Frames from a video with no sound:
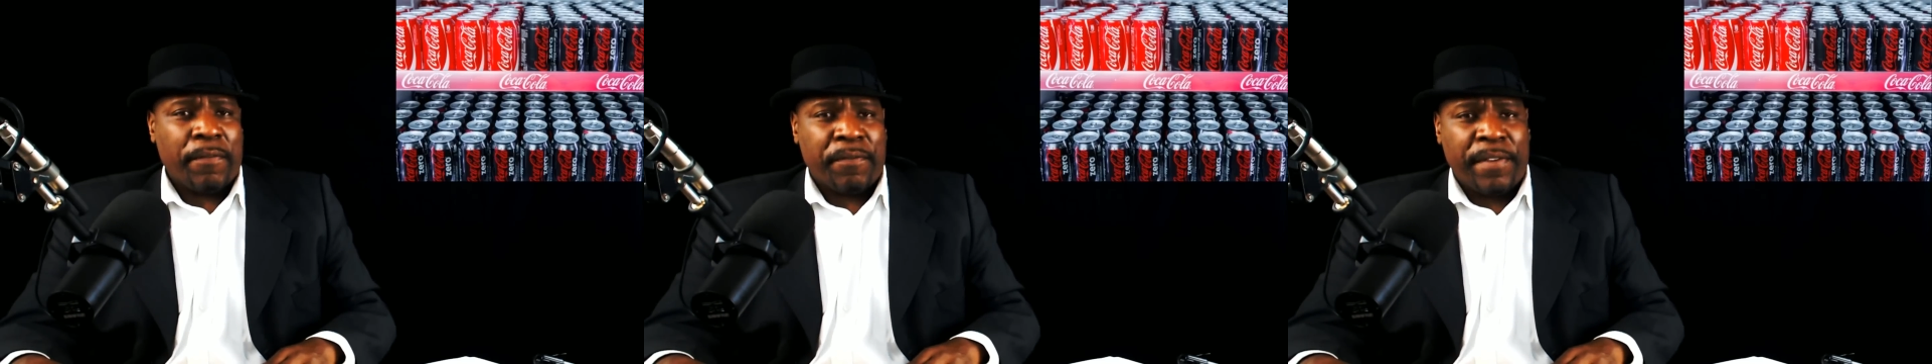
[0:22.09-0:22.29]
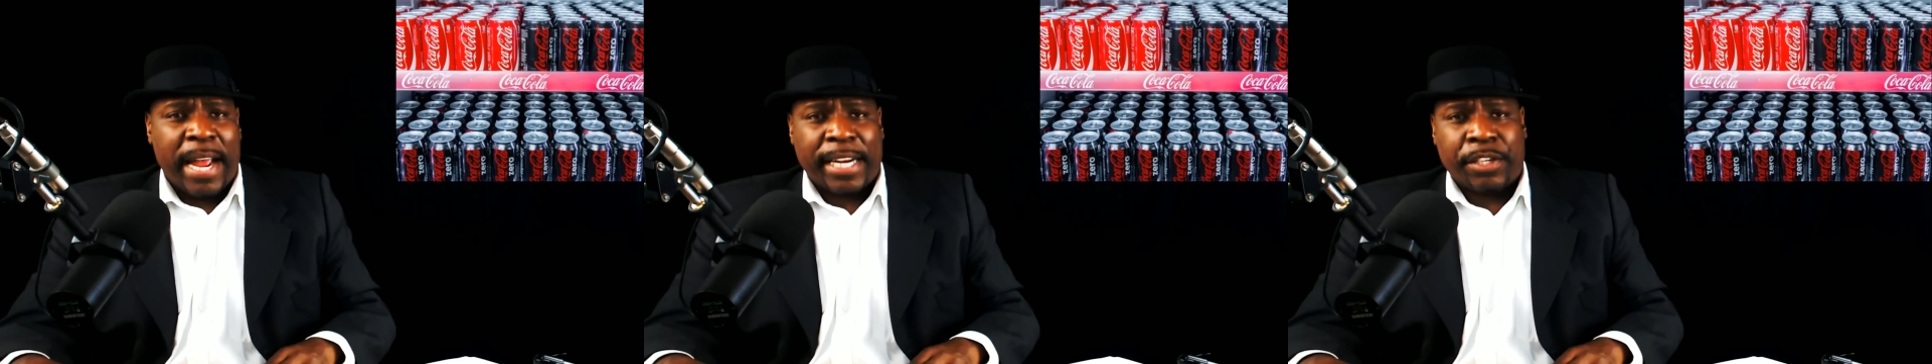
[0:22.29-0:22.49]

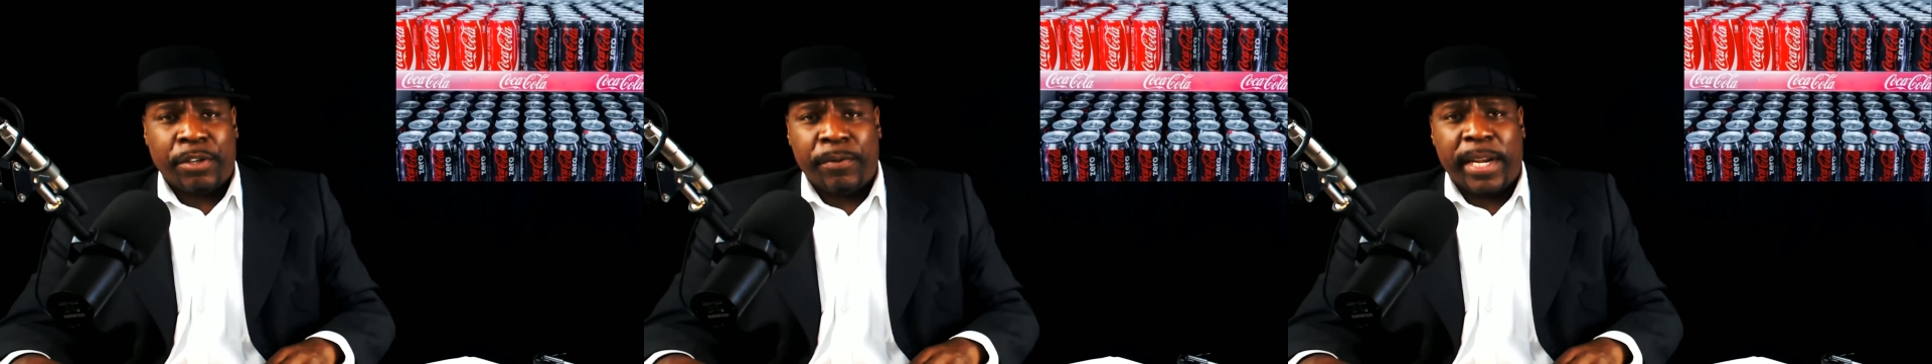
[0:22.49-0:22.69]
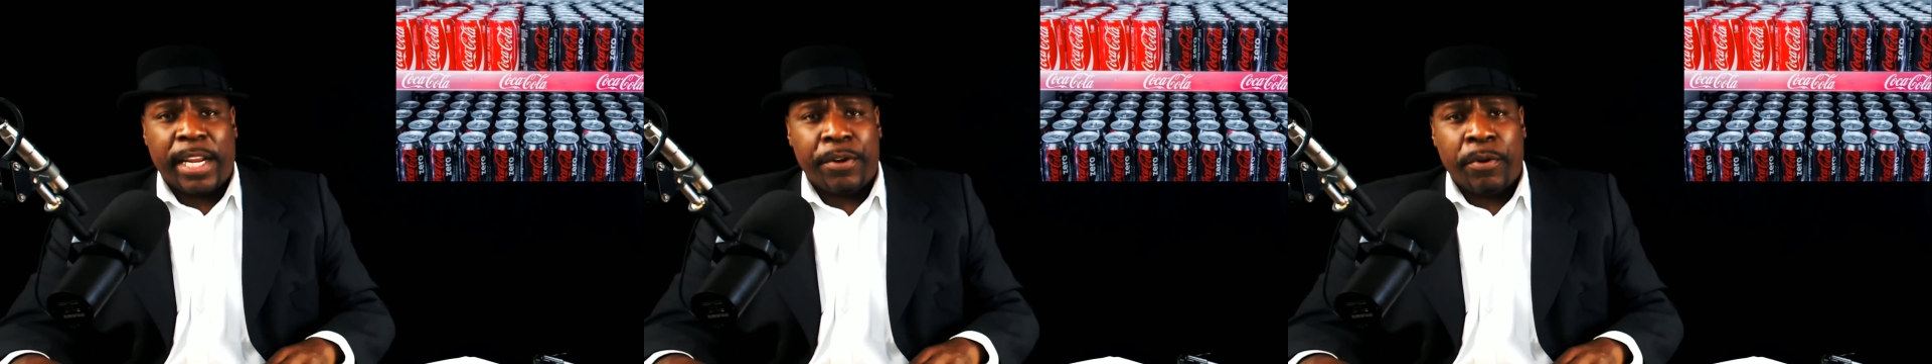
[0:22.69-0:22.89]

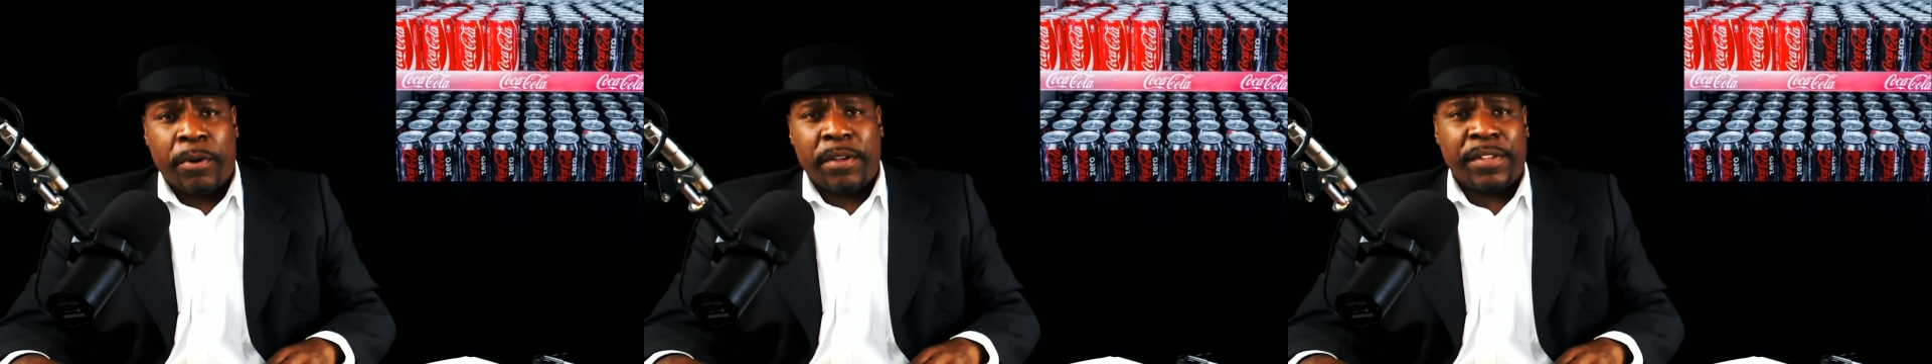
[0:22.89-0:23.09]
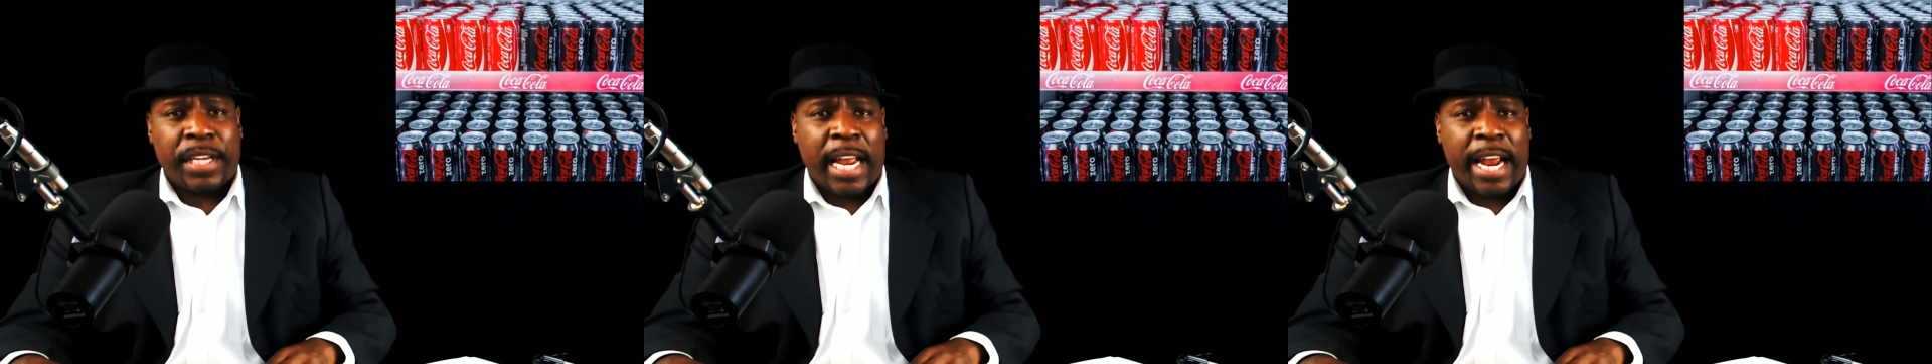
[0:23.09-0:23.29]
factory in
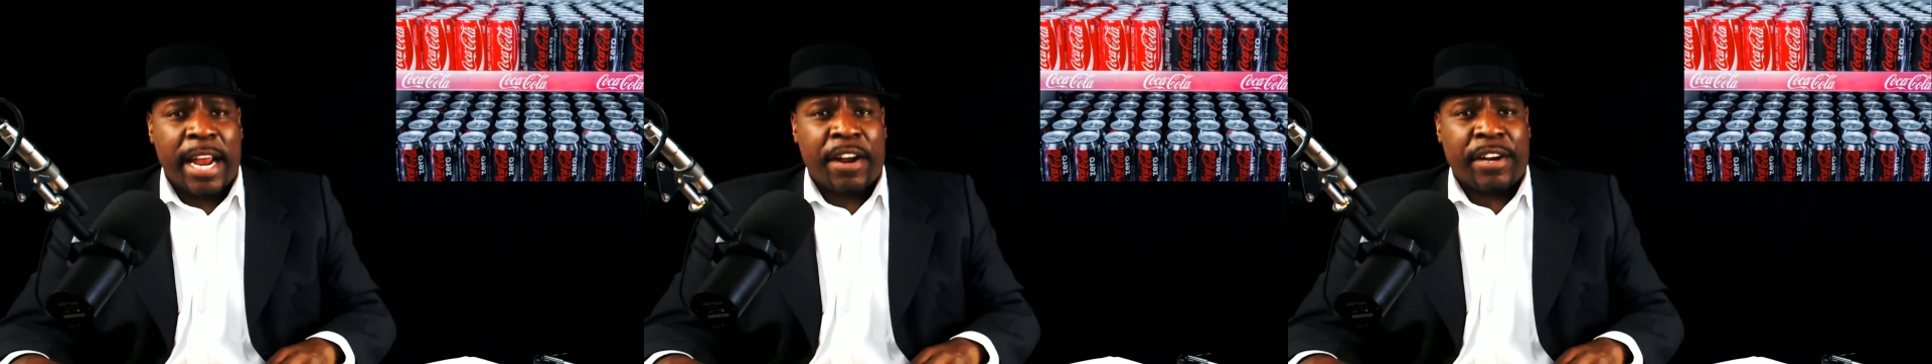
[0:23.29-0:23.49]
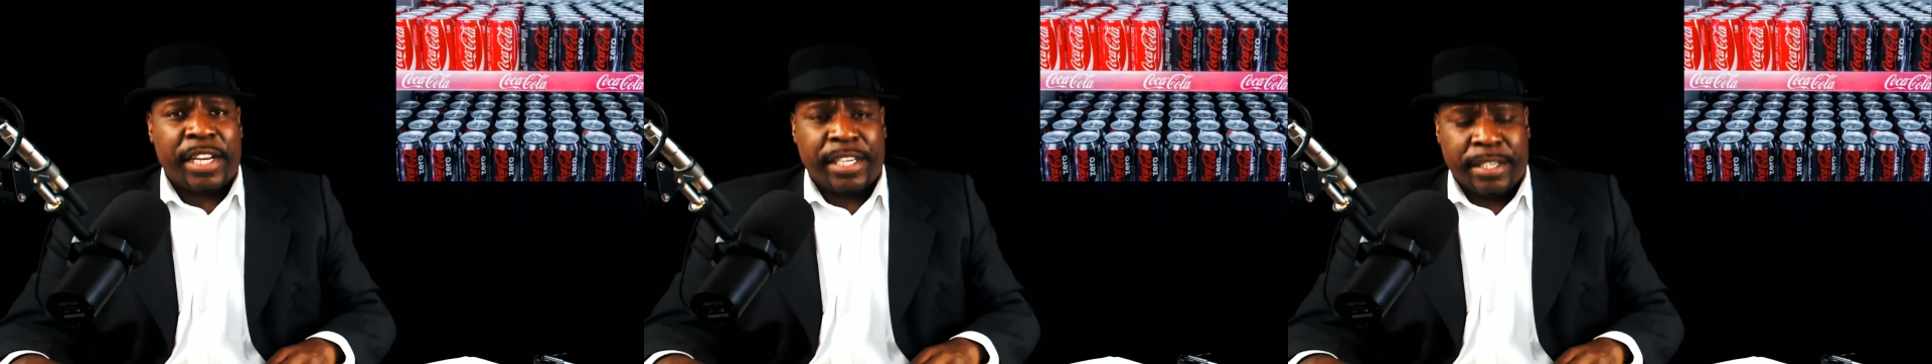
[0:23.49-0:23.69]
Northern
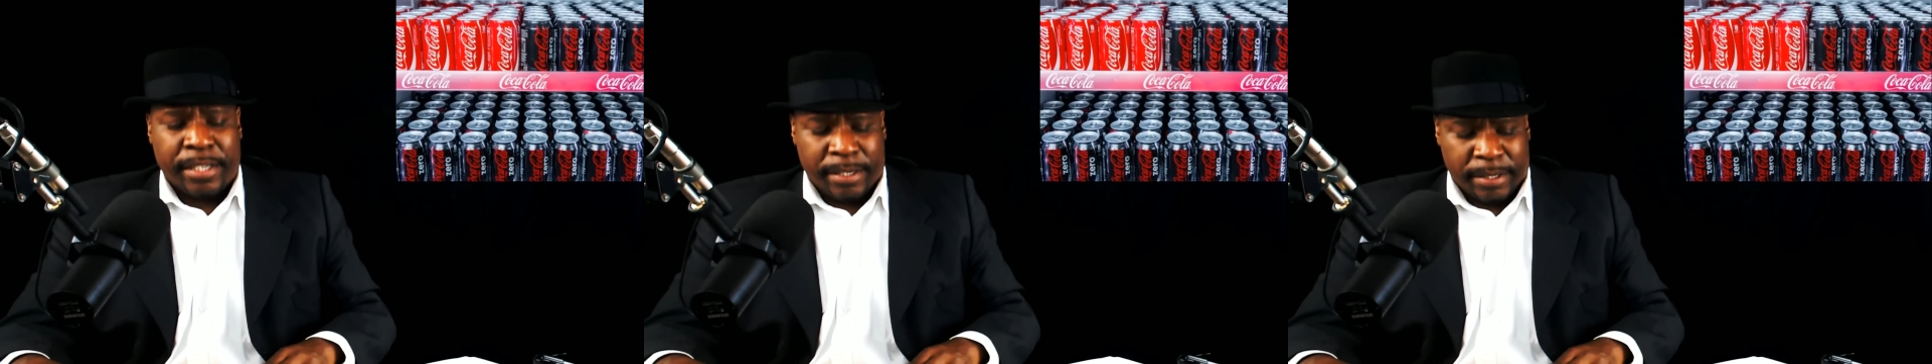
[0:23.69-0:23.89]
Ireland.